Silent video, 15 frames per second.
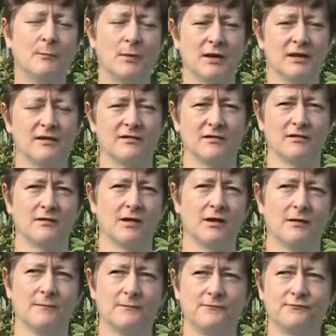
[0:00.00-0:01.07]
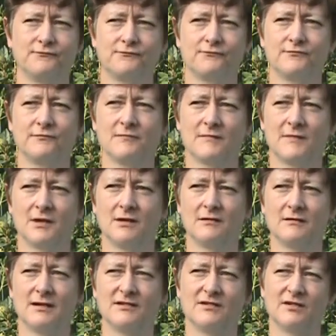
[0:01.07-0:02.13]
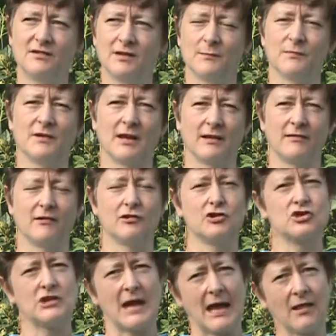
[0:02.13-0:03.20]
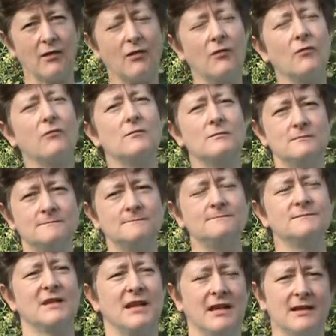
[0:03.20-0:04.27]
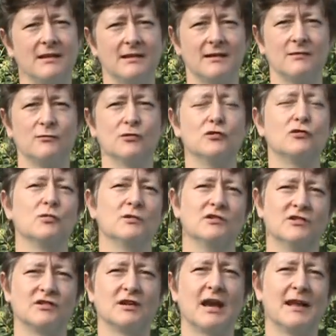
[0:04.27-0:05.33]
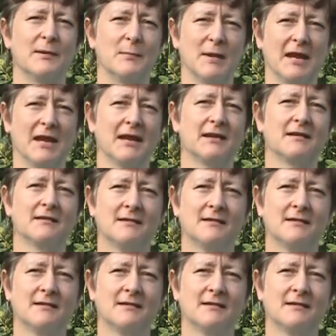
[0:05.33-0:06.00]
because of it just seems like they're shallow and the roots would just kind of bake.